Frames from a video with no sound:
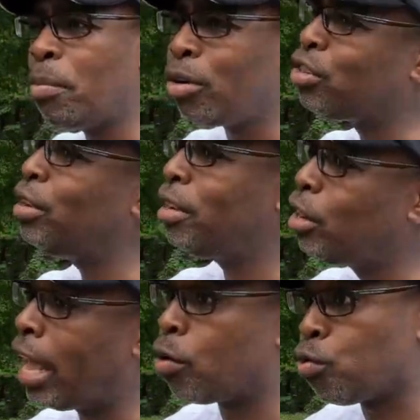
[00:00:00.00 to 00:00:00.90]
They're mostly
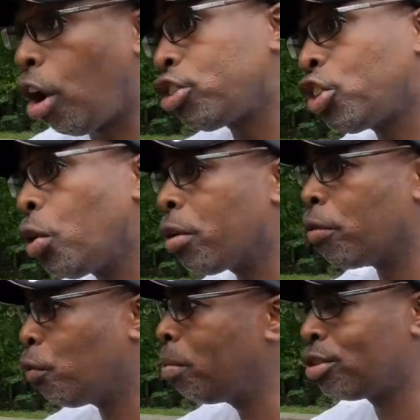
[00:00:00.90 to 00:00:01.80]
in like Russia
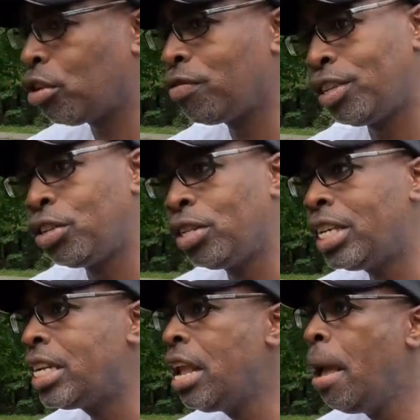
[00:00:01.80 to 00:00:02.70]
or the former Soviet
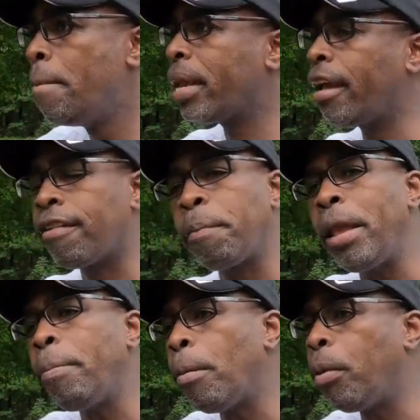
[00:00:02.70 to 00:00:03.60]
Union because
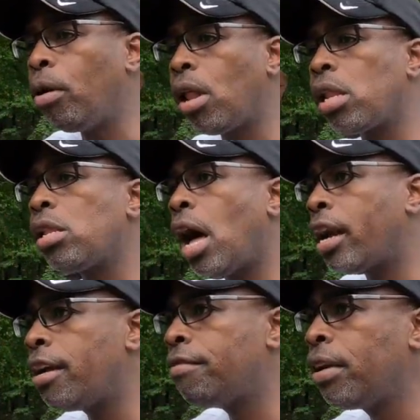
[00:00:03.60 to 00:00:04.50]
people pull a
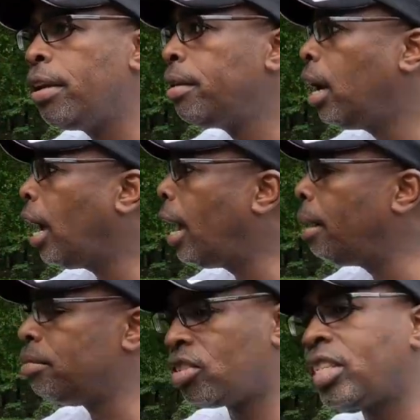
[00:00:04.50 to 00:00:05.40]
lot of
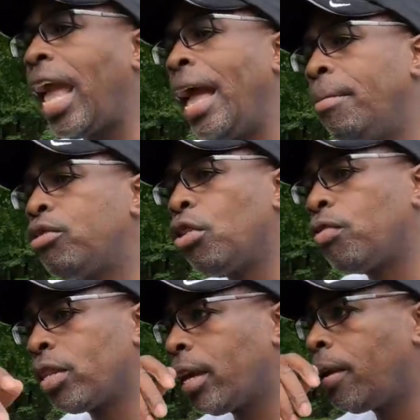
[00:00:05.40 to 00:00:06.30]
scams
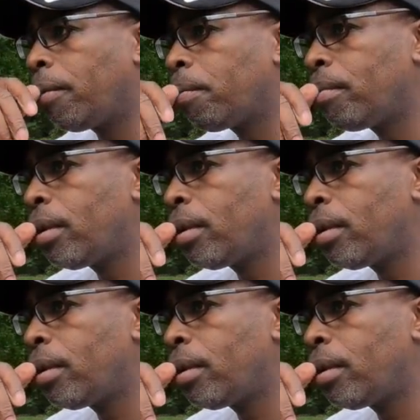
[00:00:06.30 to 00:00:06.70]
over there.